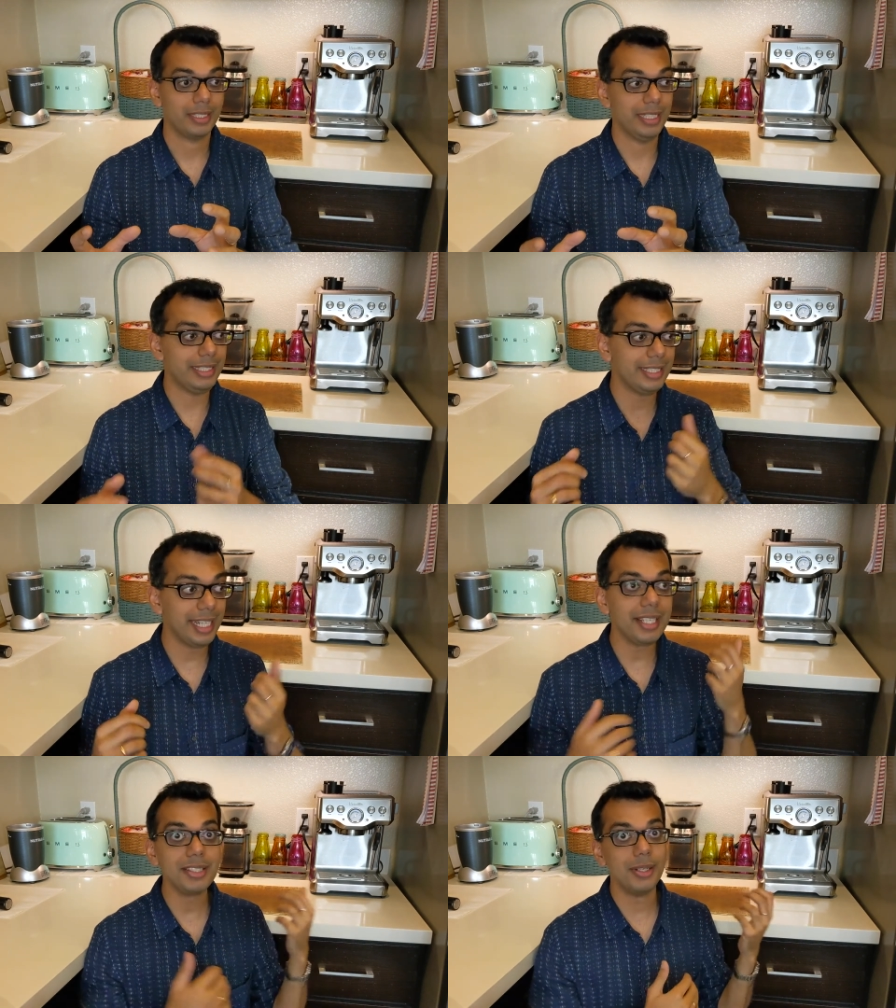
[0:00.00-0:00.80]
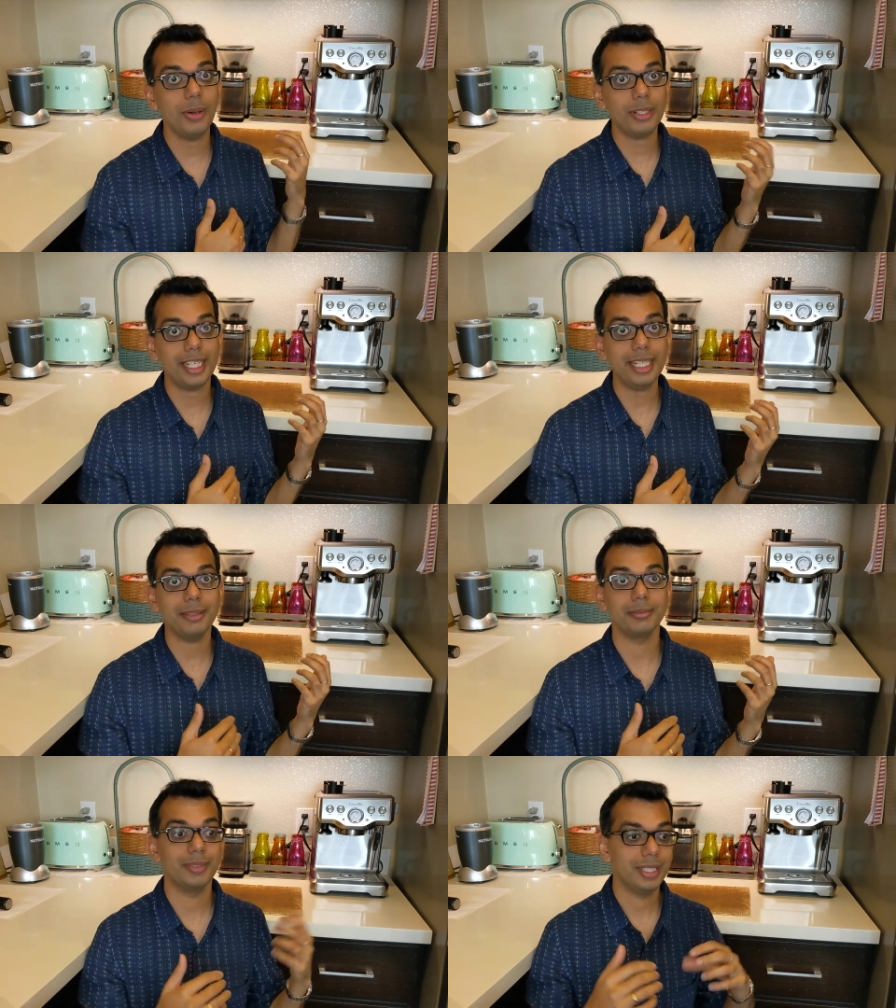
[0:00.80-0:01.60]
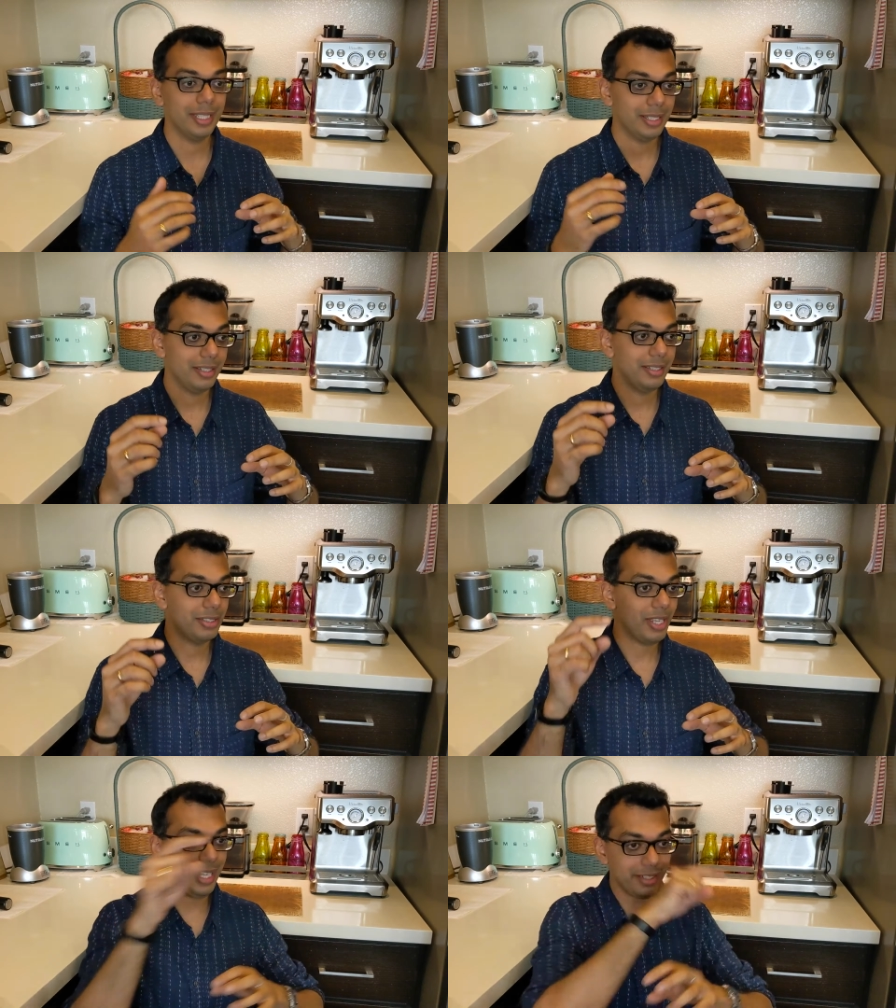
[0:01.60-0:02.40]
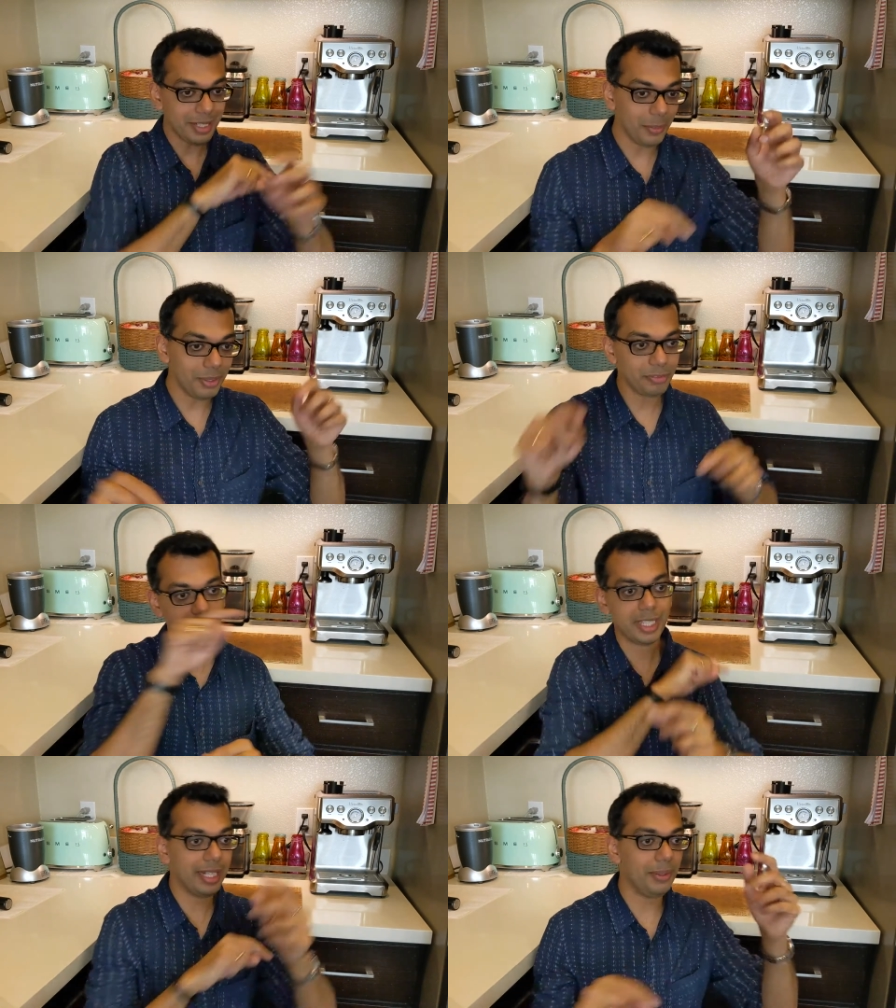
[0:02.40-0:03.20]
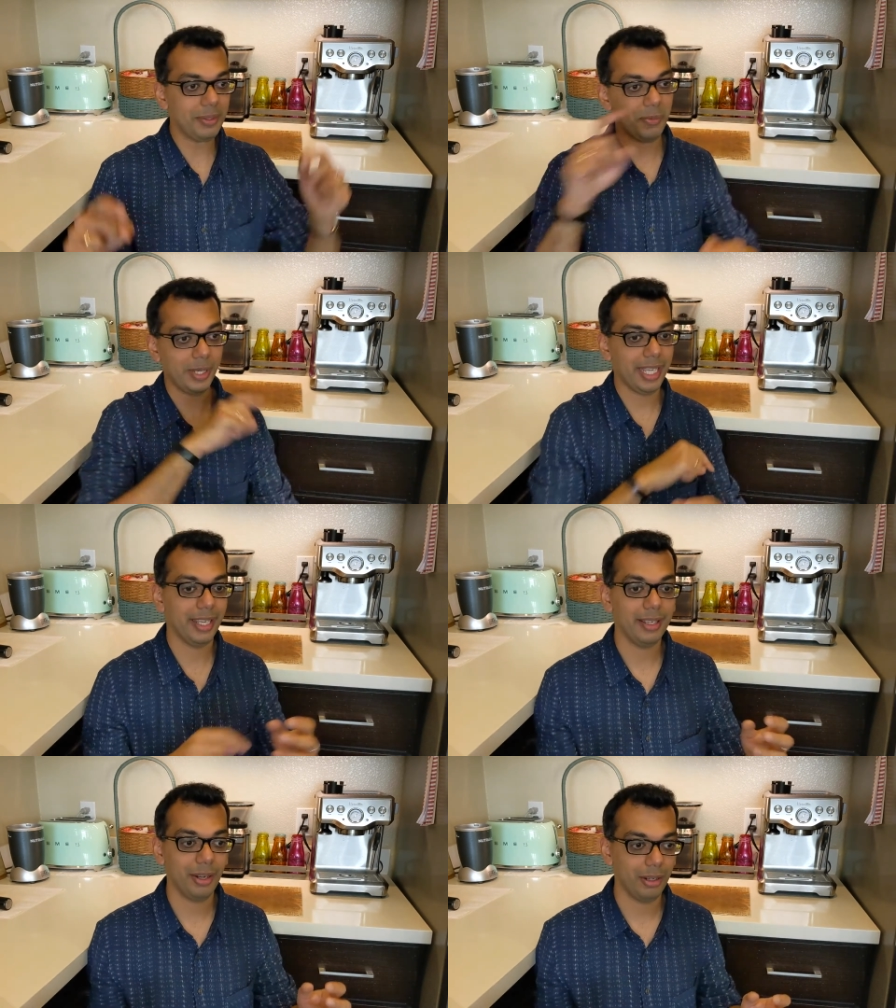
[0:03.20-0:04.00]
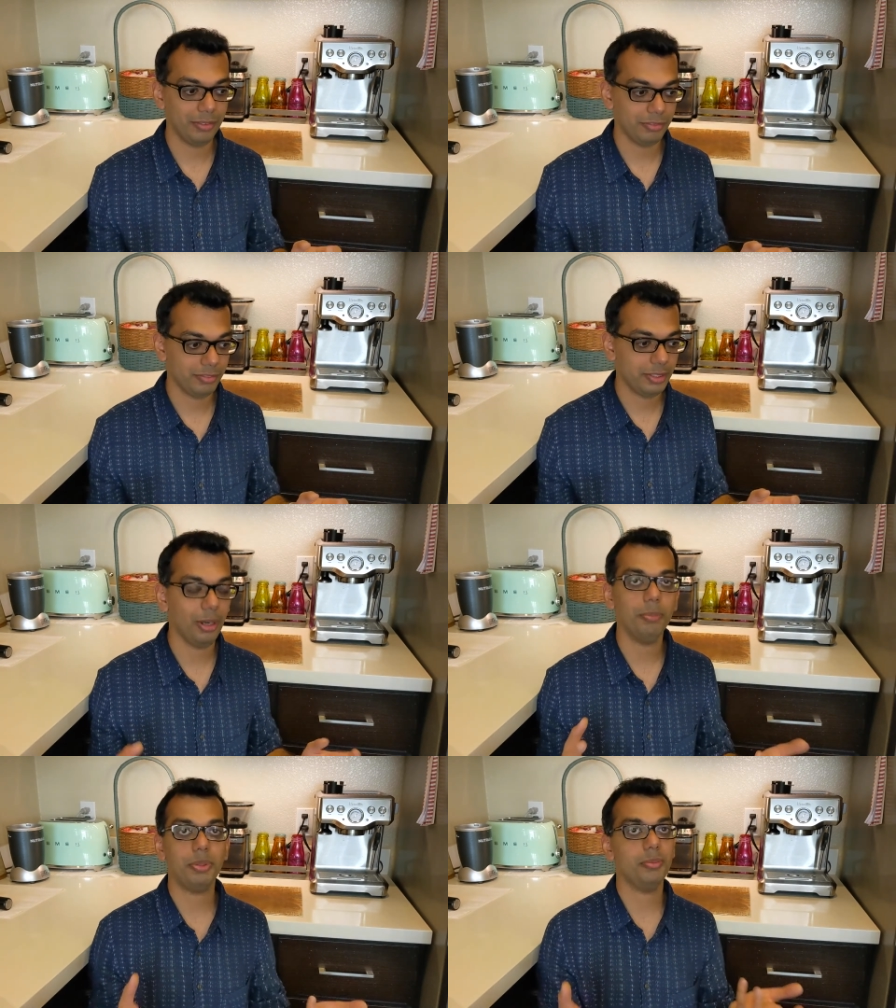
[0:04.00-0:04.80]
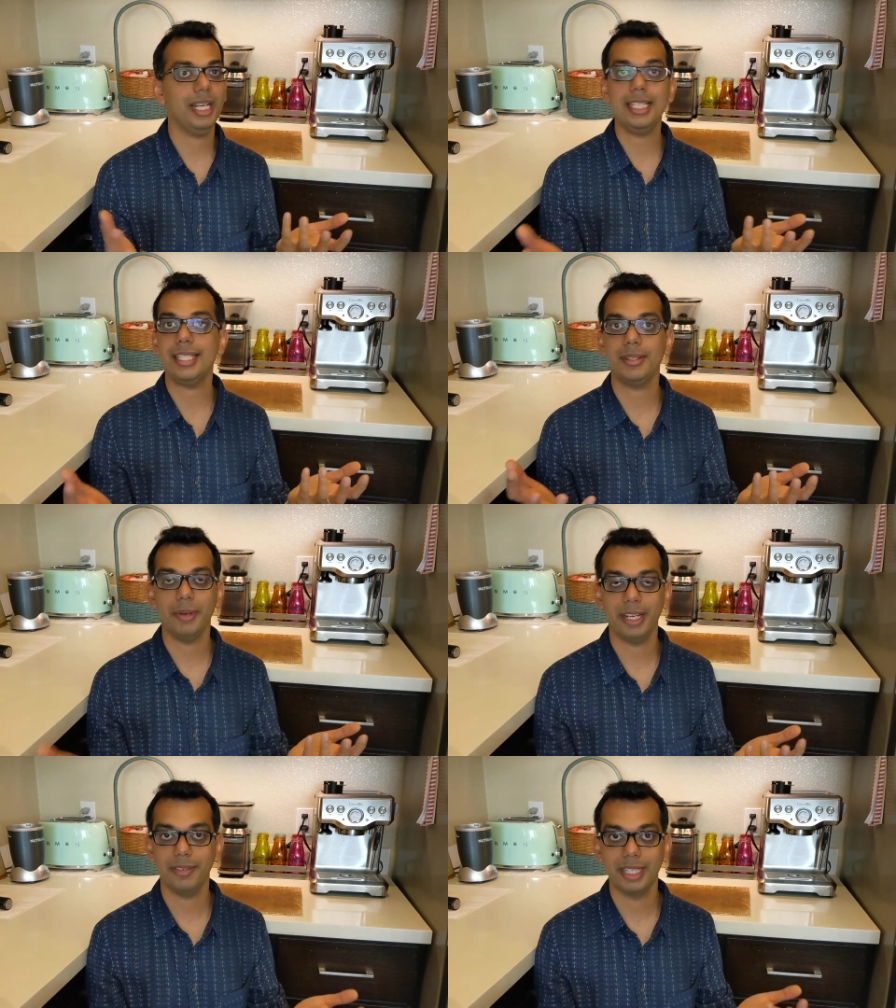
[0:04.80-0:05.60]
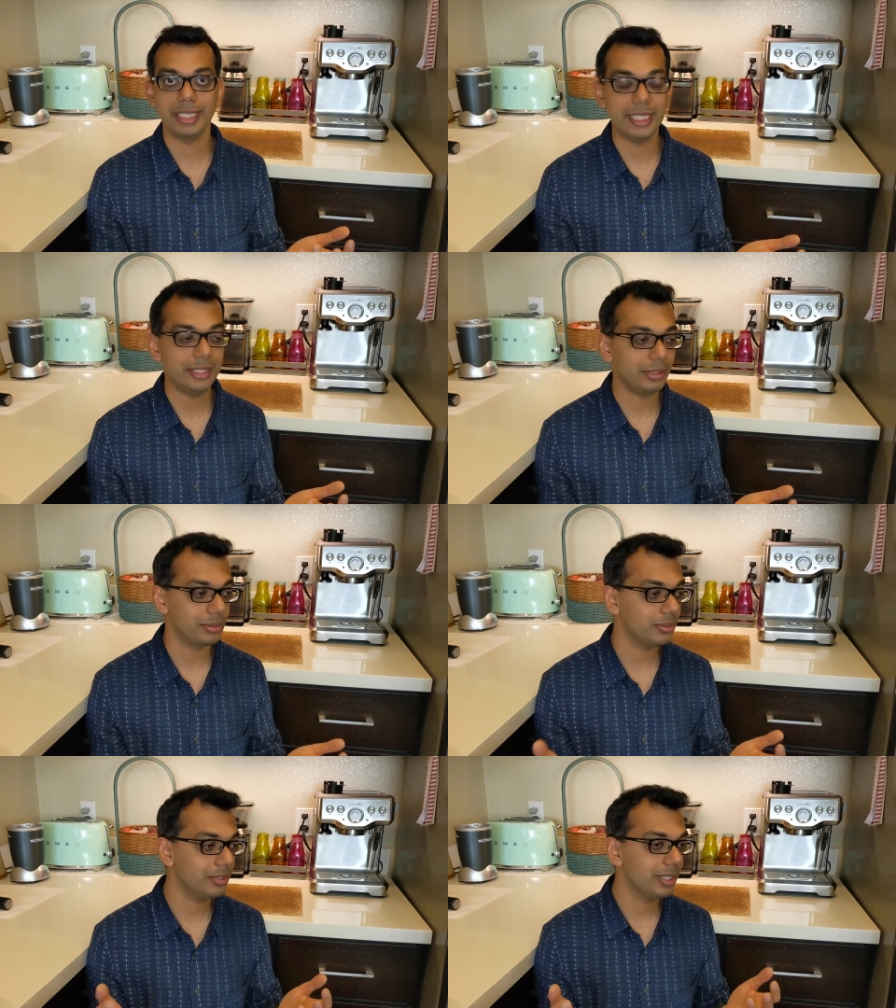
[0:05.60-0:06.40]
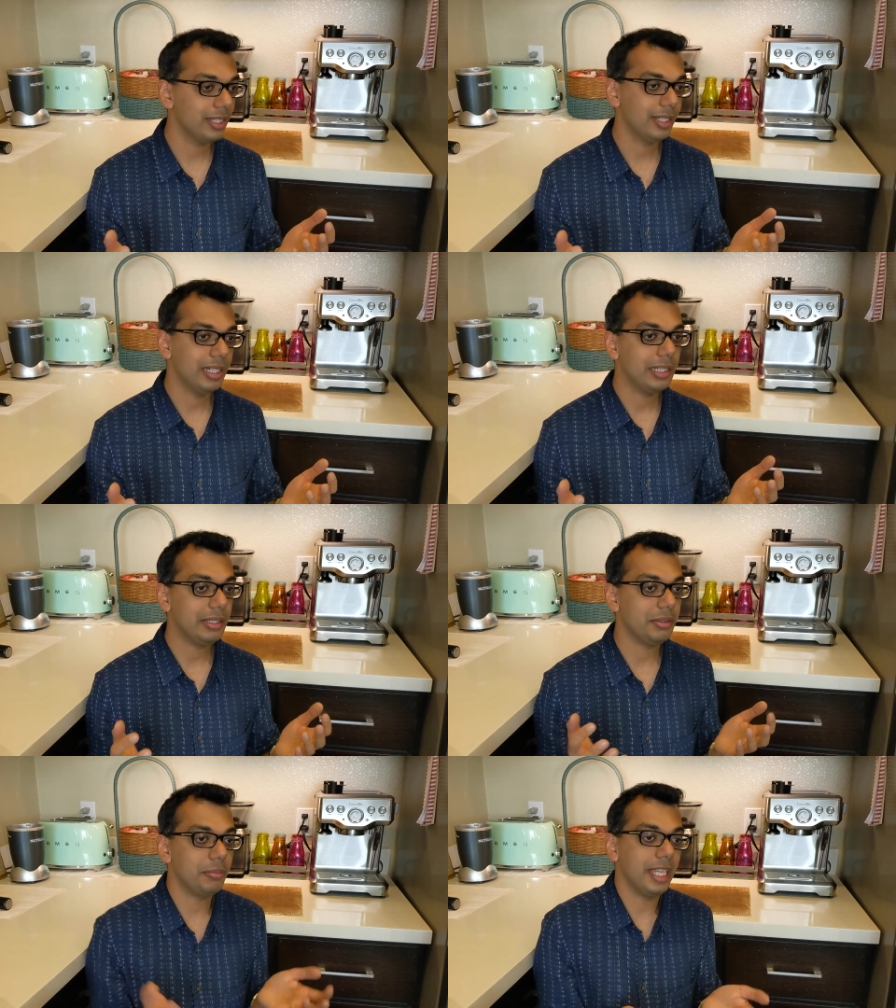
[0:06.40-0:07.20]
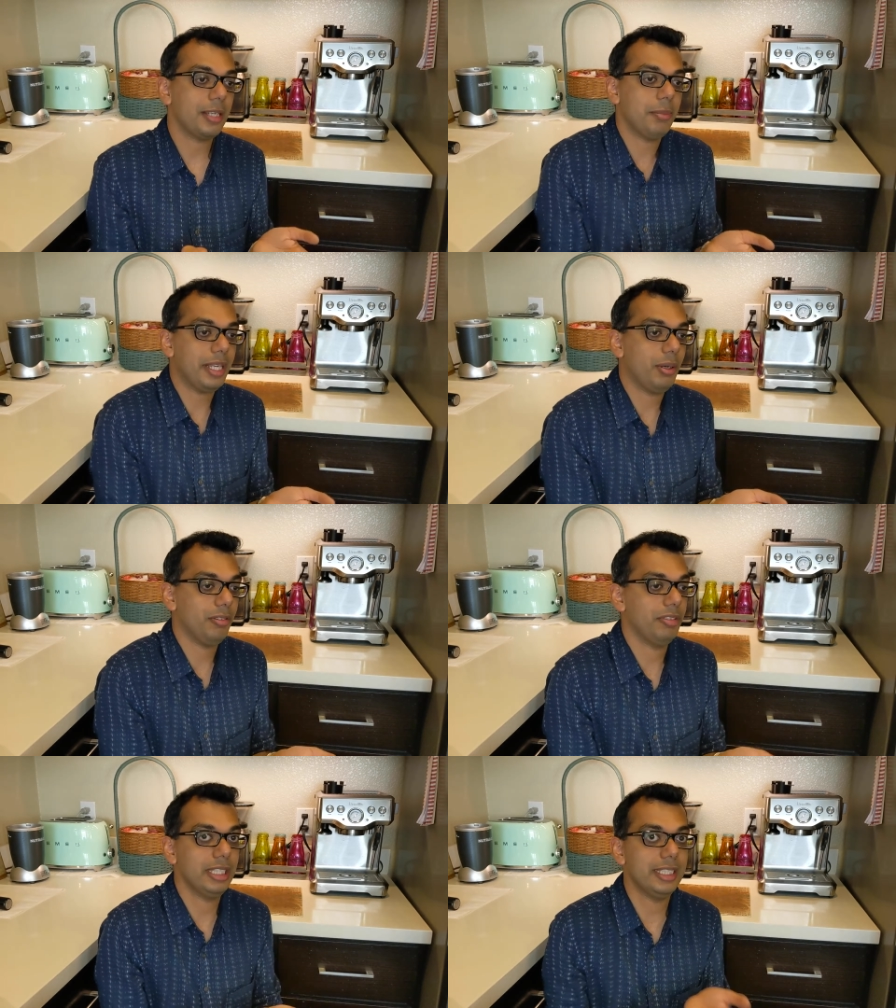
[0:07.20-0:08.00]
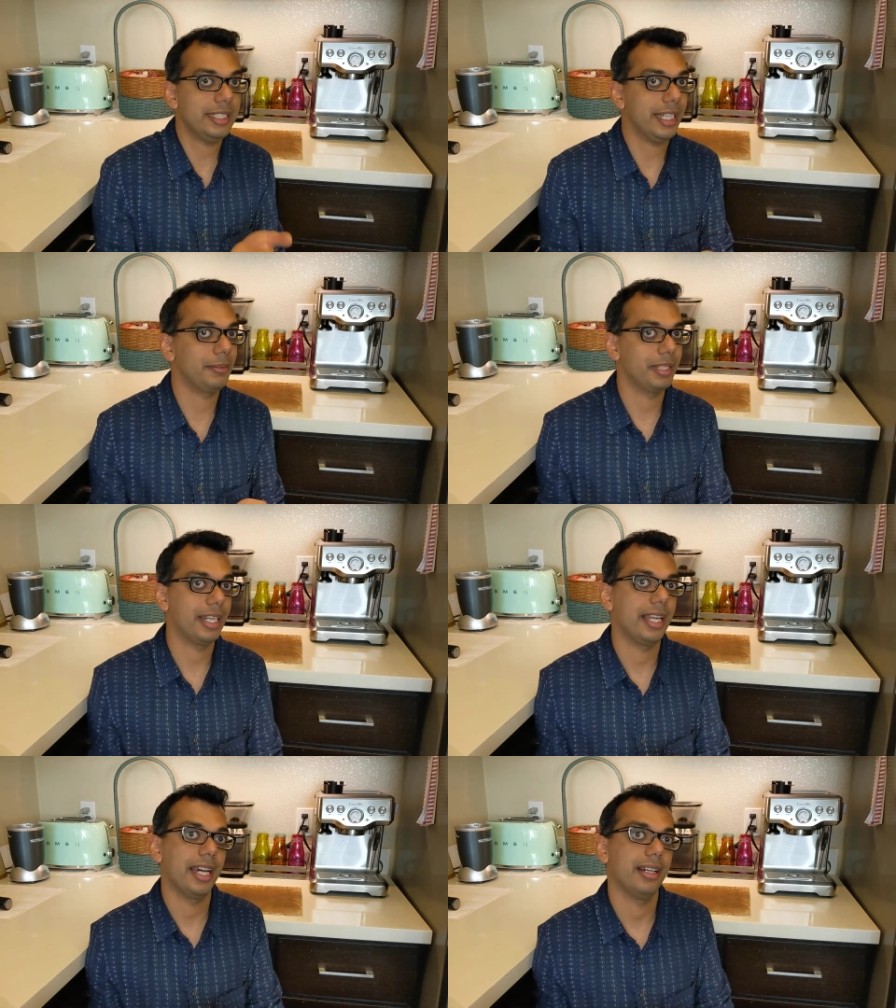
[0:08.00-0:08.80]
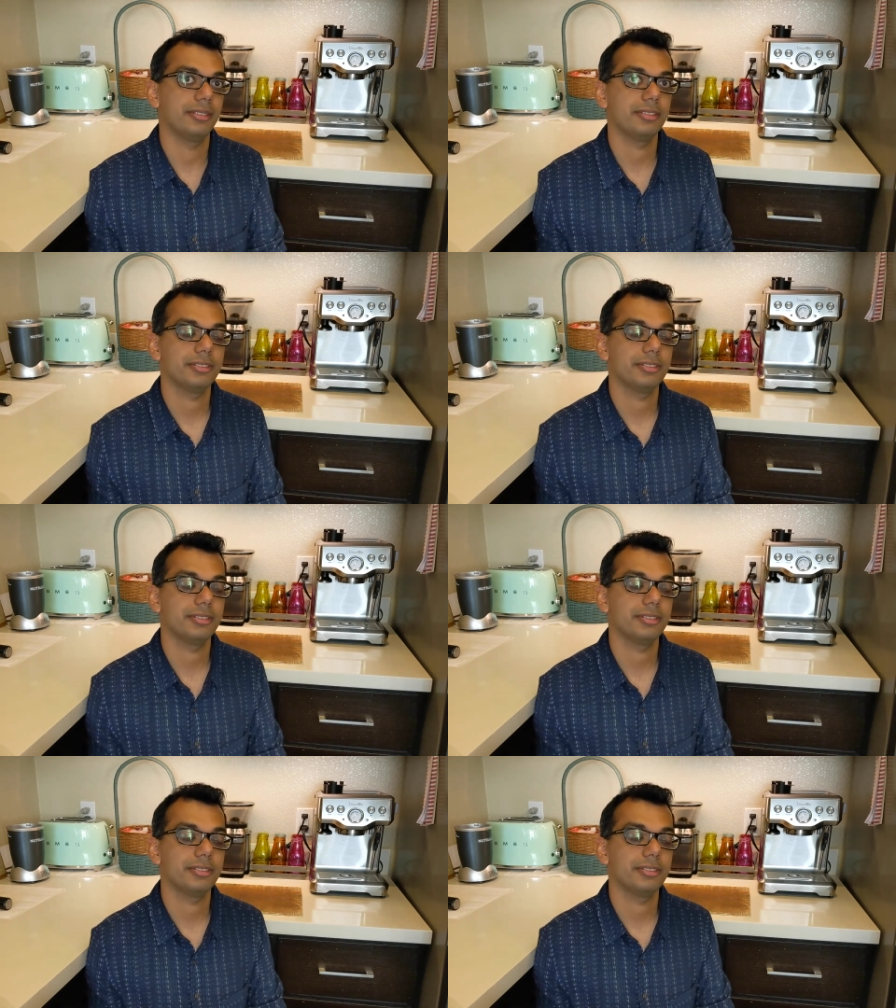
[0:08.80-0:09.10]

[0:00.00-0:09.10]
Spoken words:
It takes a long time. So I really want to figure out a way of compromising wherever I need to make my coffee in the time that I have.